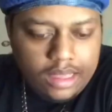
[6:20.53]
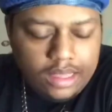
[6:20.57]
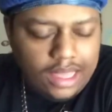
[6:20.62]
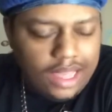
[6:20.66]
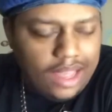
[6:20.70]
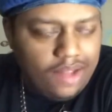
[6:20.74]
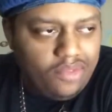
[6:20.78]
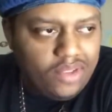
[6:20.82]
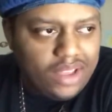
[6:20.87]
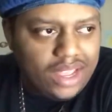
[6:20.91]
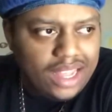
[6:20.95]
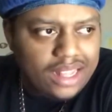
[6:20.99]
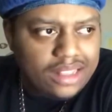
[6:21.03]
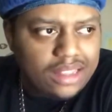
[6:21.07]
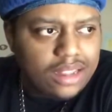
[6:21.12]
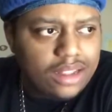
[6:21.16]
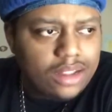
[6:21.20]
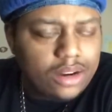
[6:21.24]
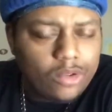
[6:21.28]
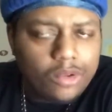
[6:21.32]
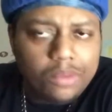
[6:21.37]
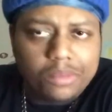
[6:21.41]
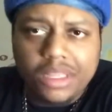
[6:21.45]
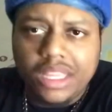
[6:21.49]
Yeah, I forgot the
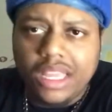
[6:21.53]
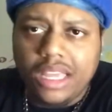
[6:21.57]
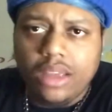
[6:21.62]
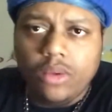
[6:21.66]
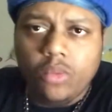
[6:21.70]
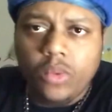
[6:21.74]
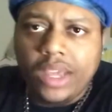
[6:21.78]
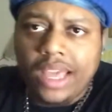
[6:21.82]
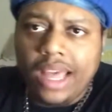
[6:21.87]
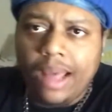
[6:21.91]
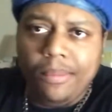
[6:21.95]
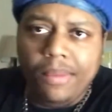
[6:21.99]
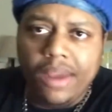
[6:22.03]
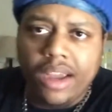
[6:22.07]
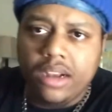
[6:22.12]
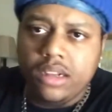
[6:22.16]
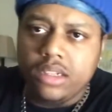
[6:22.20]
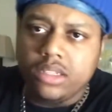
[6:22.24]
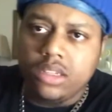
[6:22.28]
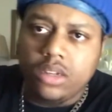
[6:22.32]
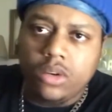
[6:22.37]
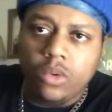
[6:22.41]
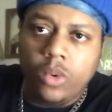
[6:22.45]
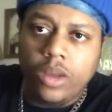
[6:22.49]
other one. But yeah, we got
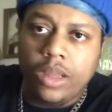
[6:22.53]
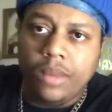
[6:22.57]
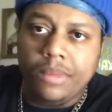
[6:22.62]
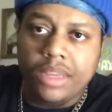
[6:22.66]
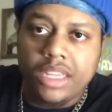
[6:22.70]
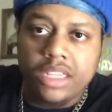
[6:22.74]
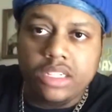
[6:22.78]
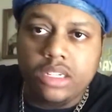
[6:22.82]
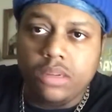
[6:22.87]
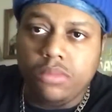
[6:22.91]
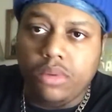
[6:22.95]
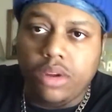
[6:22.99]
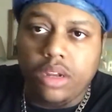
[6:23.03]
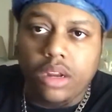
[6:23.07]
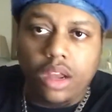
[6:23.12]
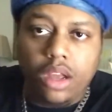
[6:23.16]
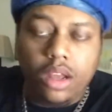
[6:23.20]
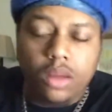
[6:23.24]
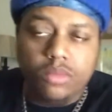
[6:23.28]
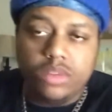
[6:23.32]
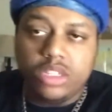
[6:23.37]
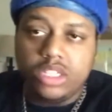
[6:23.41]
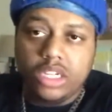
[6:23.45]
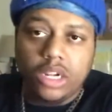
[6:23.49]
bangers on the way, man. It's your boy, the
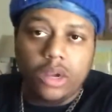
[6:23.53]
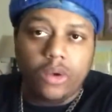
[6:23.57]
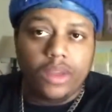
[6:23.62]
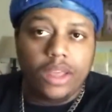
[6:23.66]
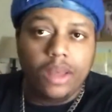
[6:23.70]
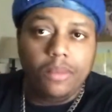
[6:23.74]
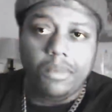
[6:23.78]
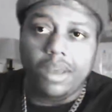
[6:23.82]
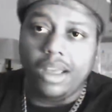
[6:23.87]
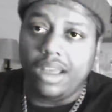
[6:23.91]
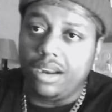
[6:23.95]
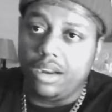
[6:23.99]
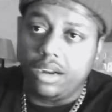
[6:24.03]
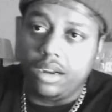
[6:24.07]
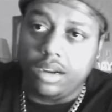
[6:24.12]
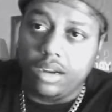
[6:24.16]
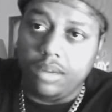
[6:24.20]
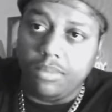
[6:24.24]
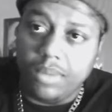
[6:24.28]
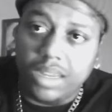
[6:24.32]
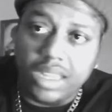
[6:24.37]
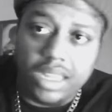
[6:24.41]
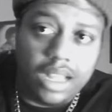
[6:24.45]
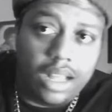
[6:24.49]
homie Joey. I'm out of
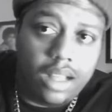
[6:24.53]
here, man.